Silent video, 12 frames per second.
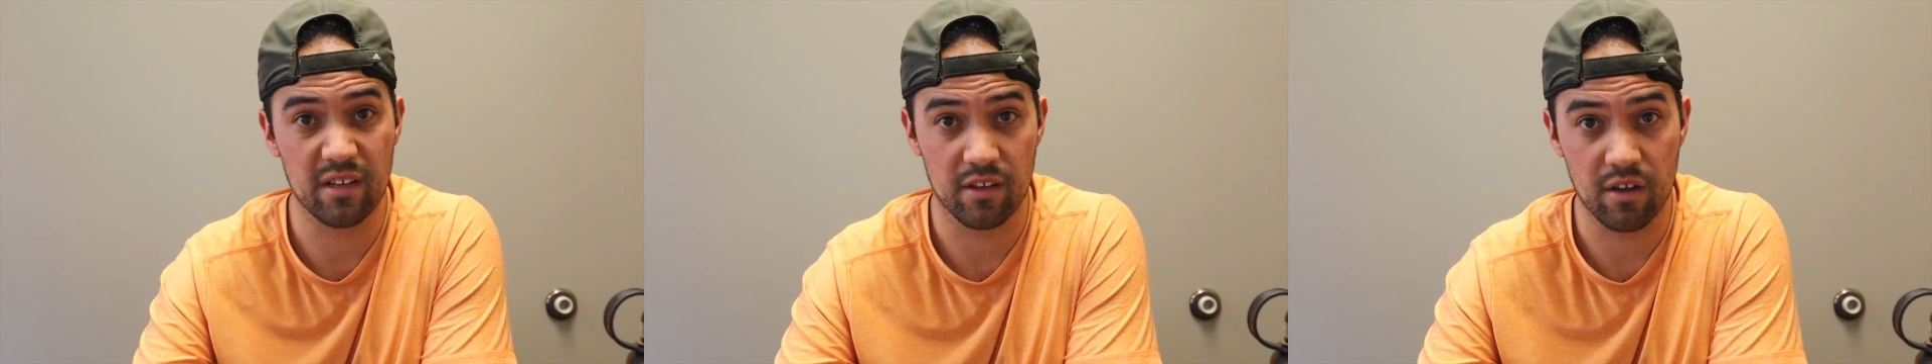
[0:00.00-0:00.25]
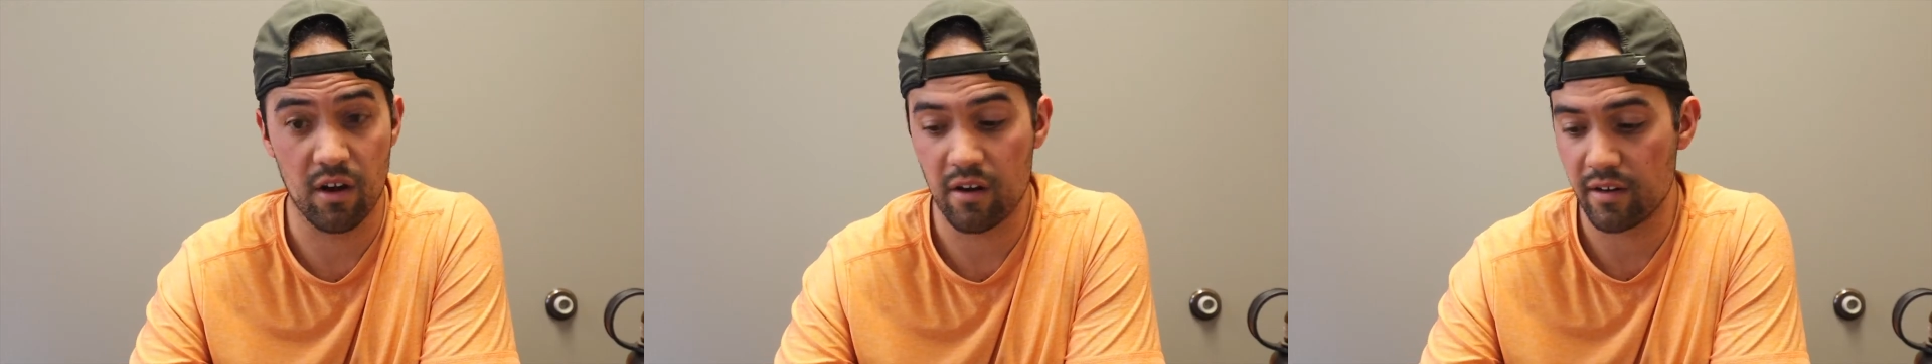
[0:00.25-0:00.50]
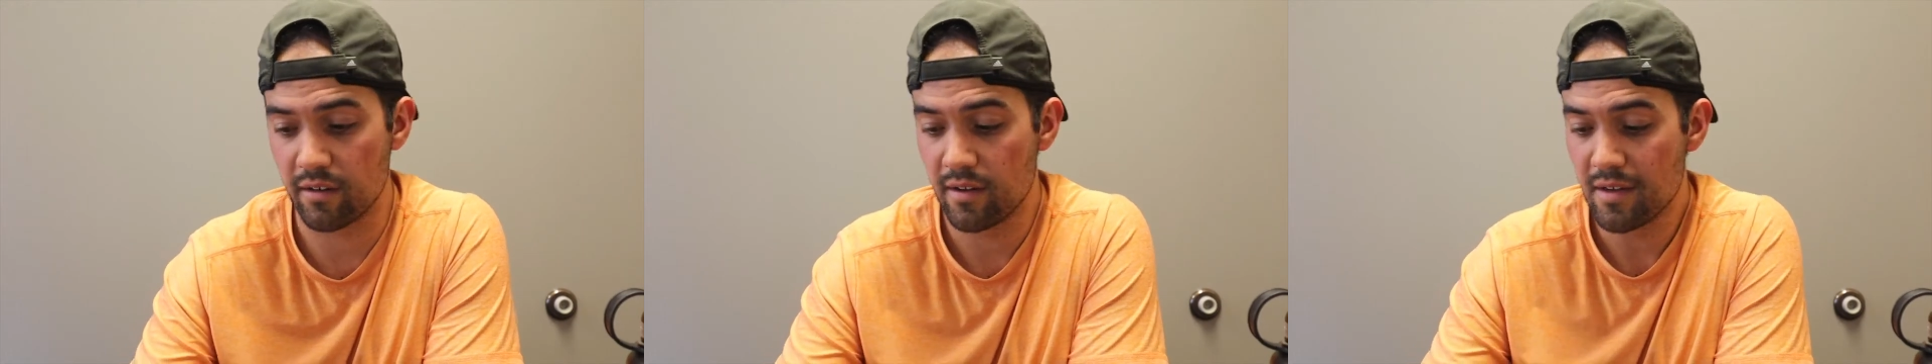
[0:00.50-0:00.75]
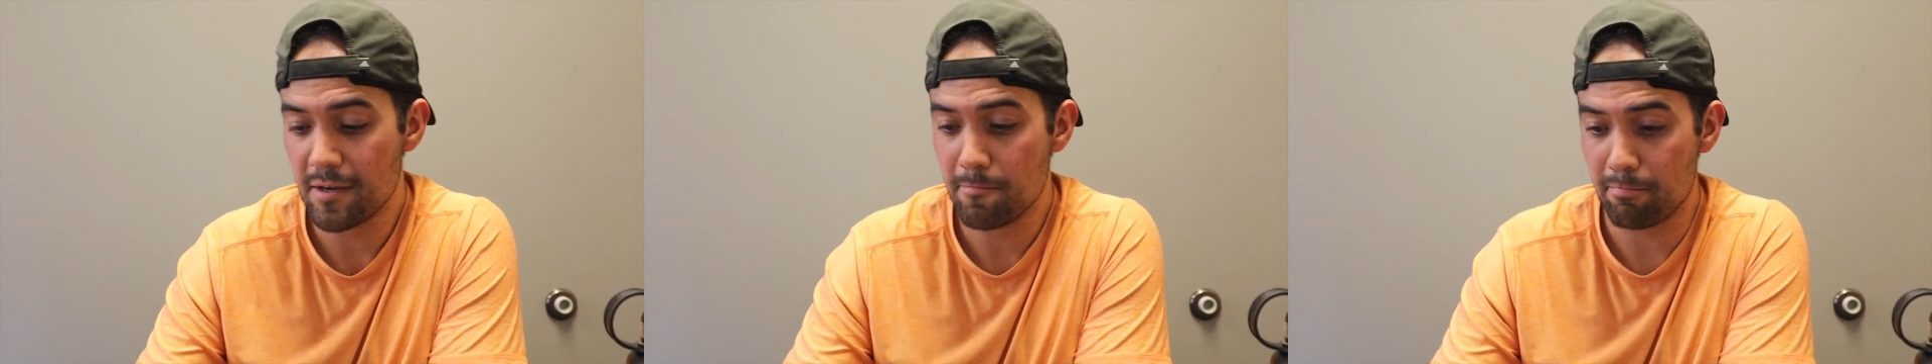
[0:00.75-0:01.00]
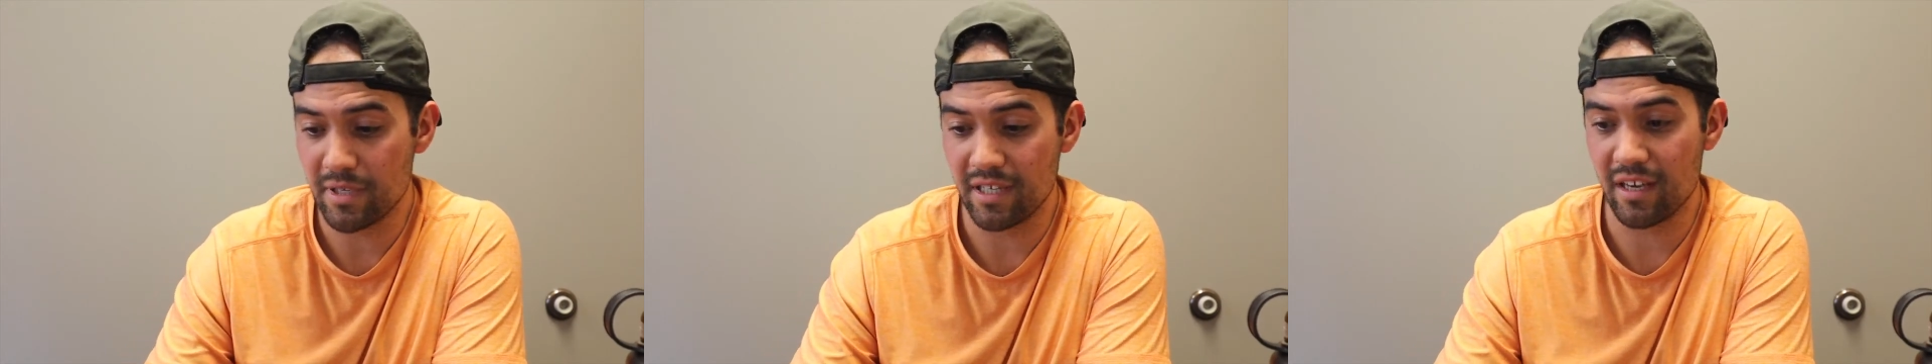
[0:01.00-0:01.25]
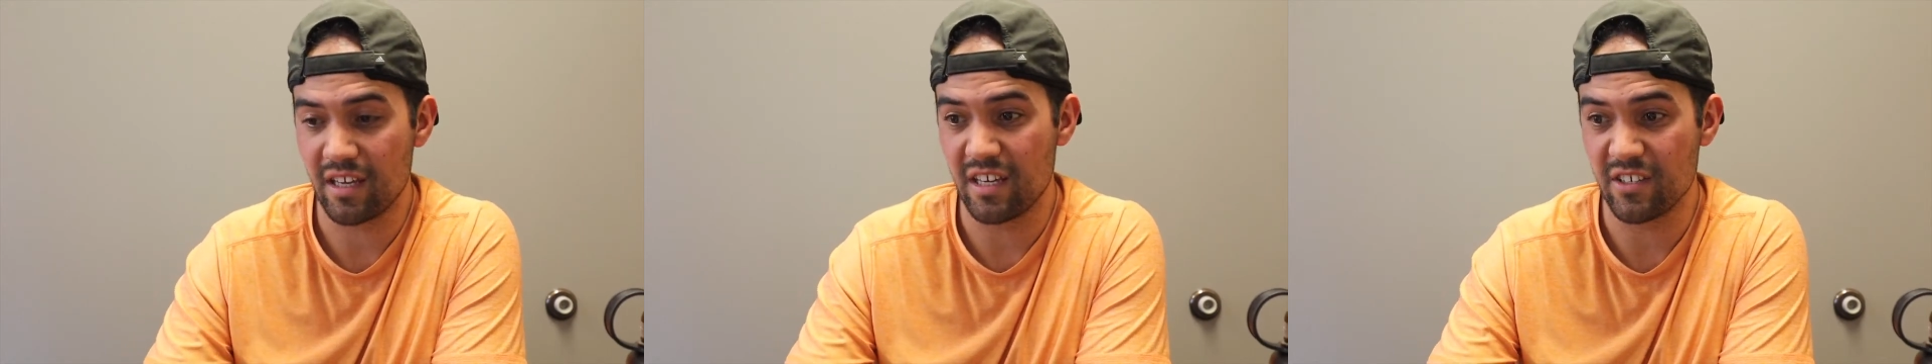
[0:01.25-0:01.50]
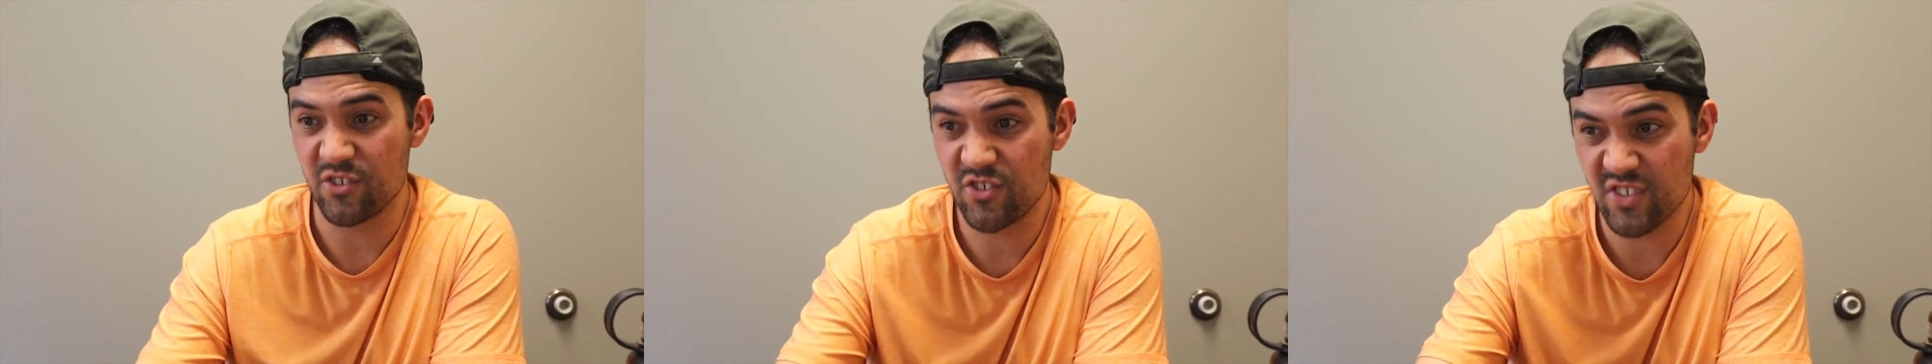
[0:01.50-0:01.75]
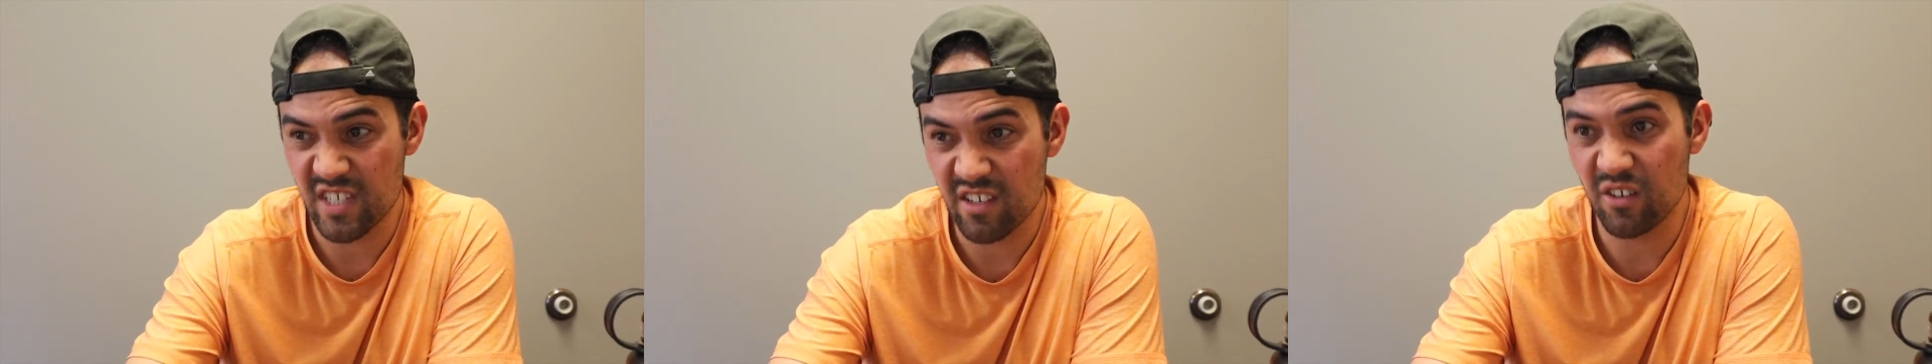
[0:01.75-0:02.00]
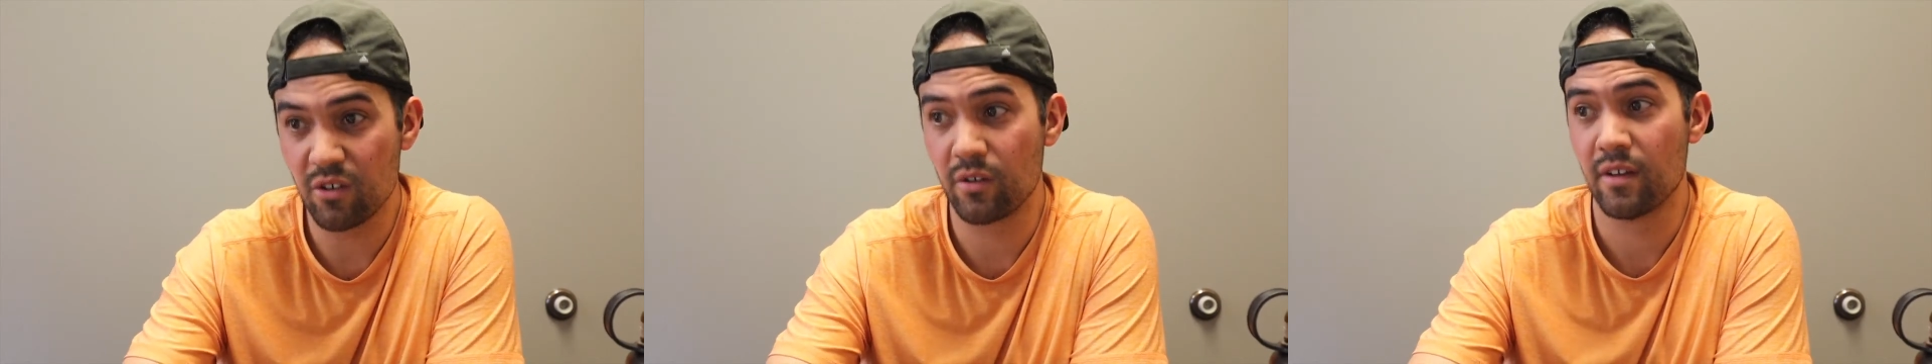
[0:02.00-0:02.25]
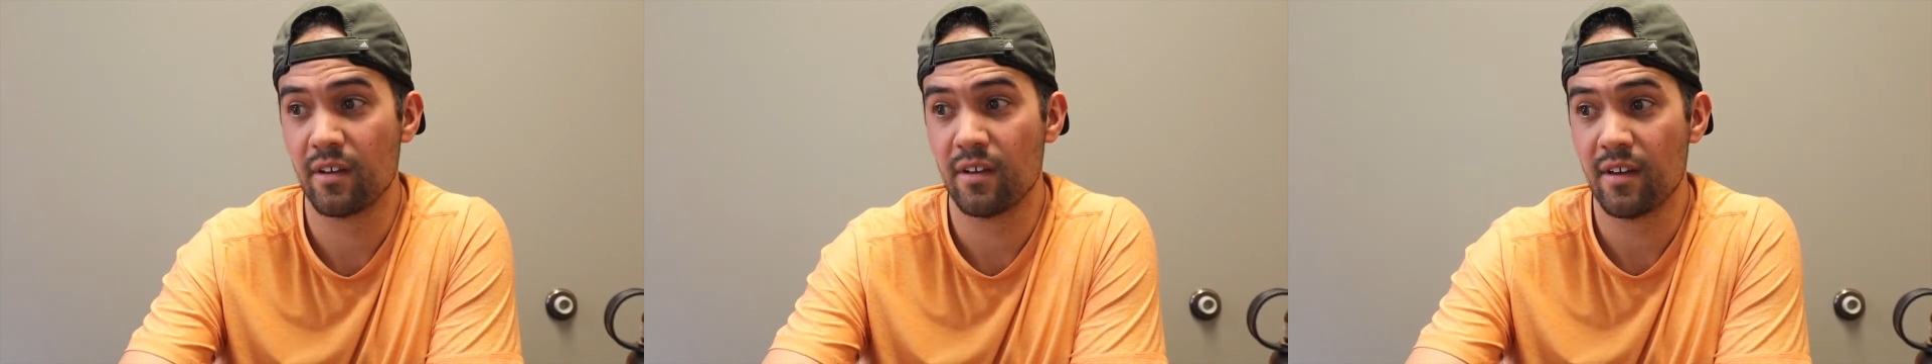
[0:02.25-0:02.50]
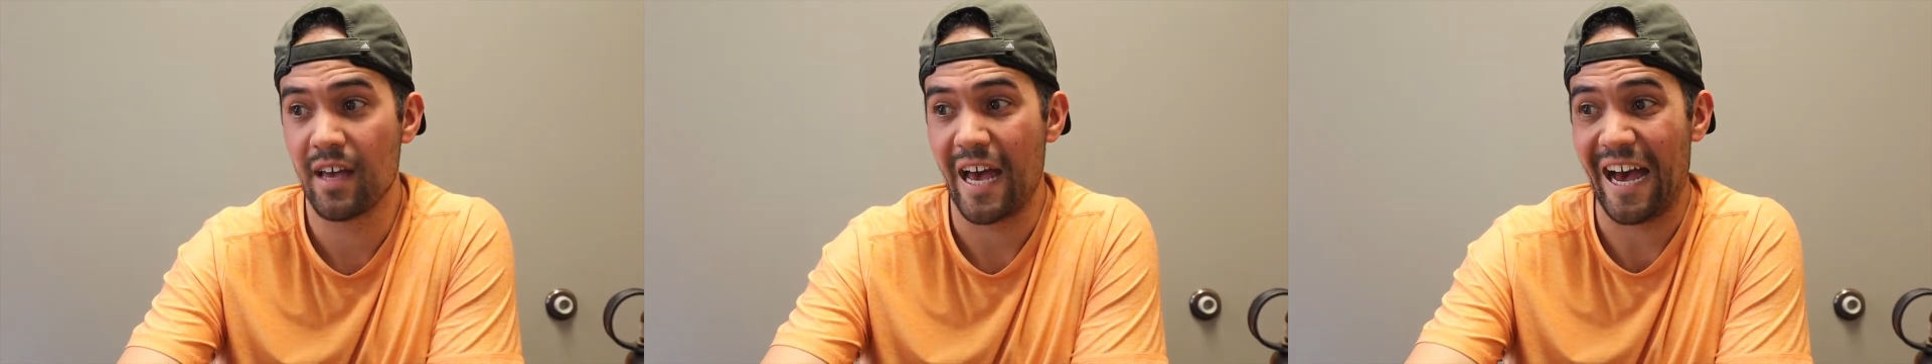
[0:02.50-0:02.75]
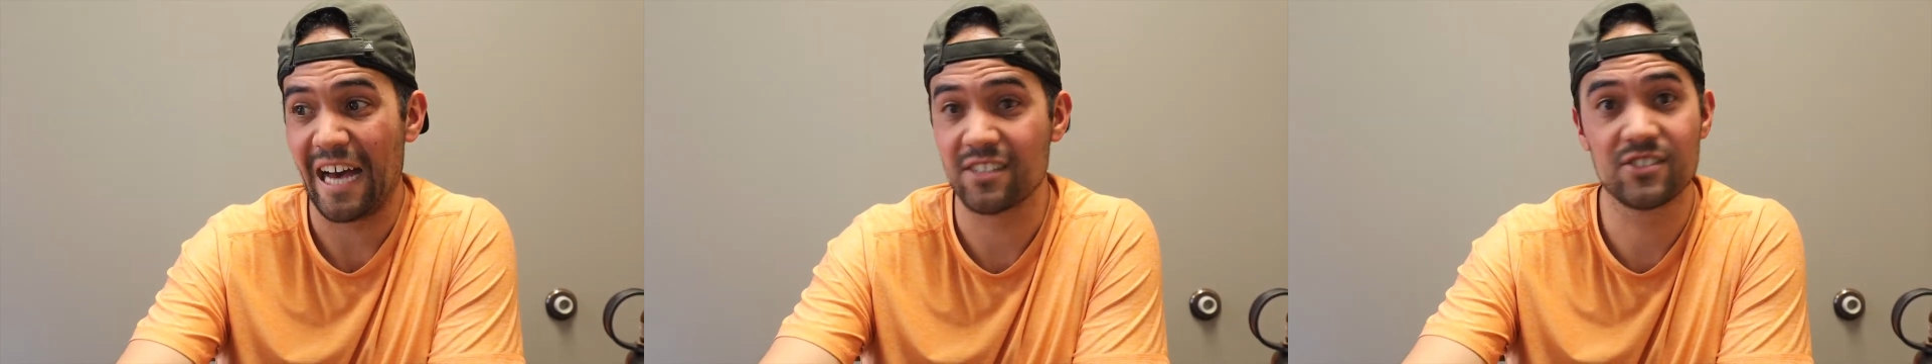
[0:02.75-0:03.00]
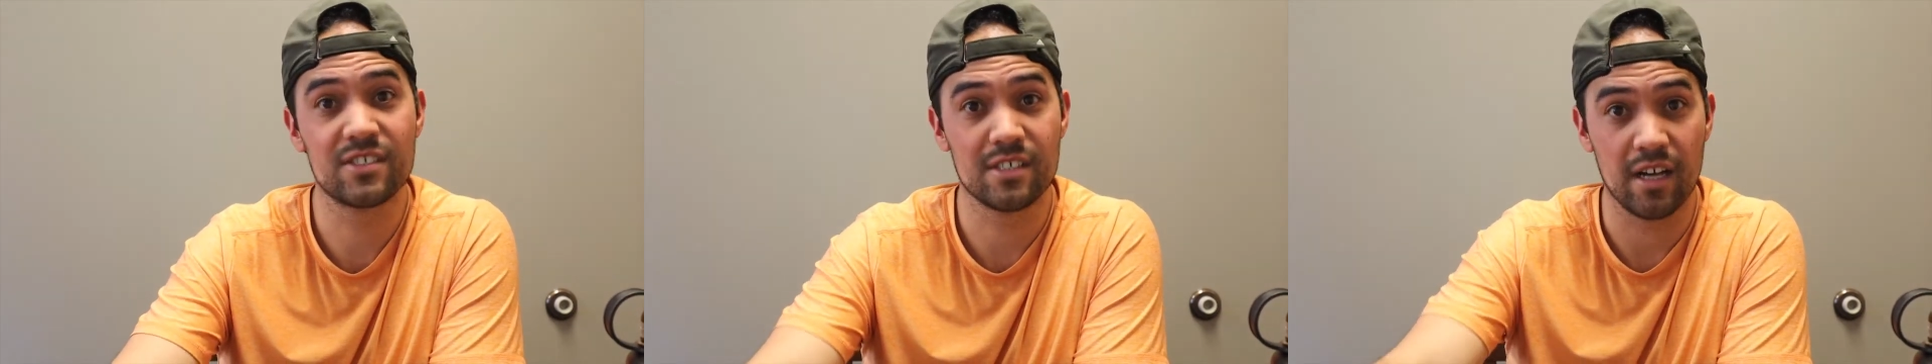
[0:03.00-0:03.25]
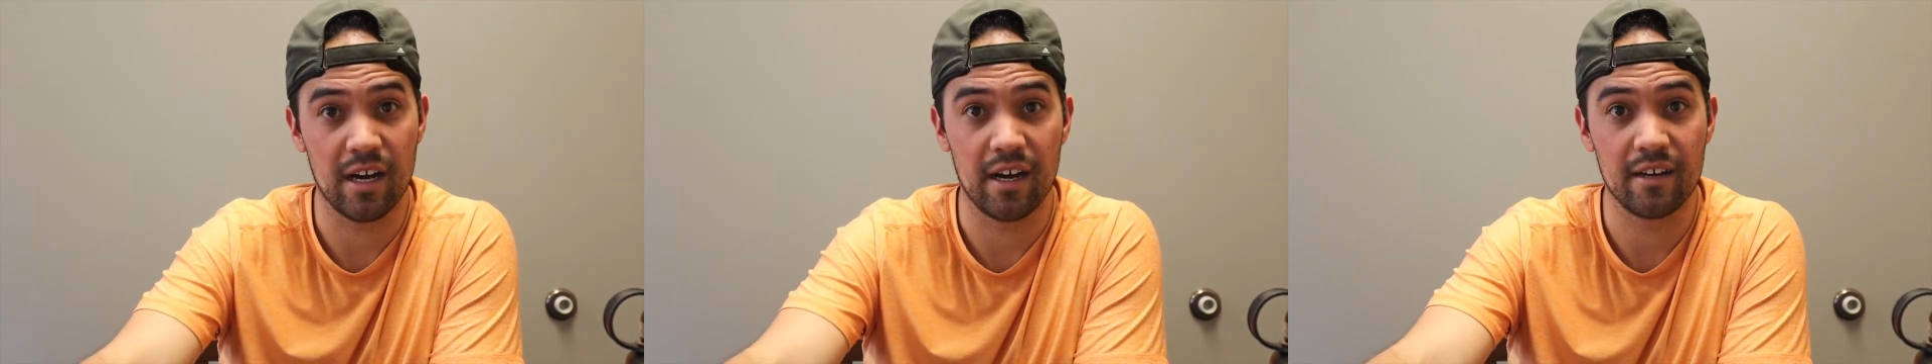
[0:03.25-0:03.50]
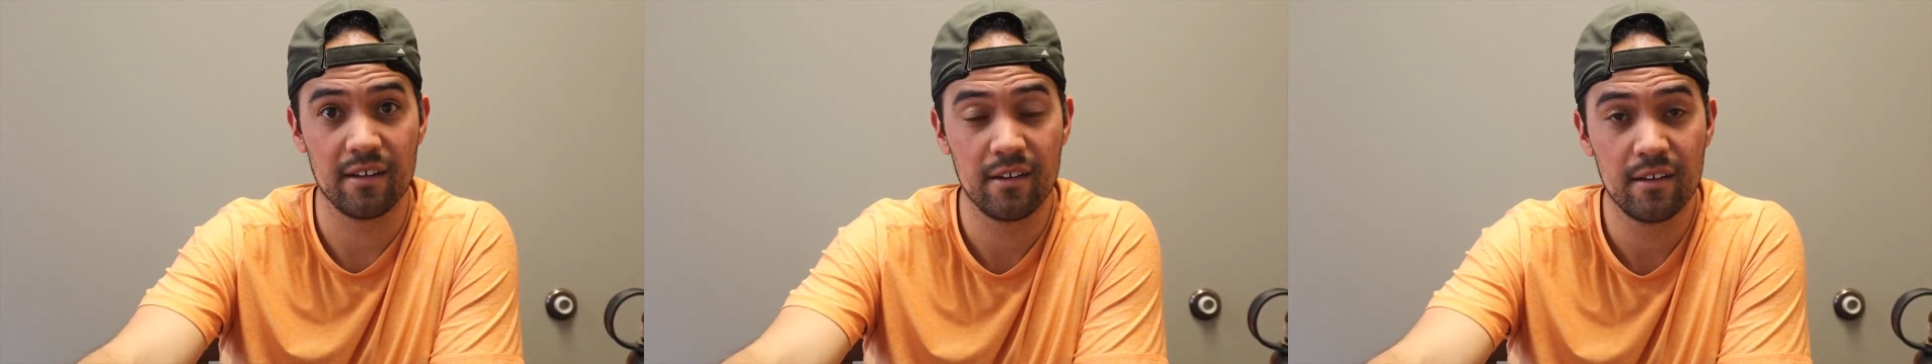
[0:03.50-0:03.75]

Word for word: in the garden, but yet he still asks God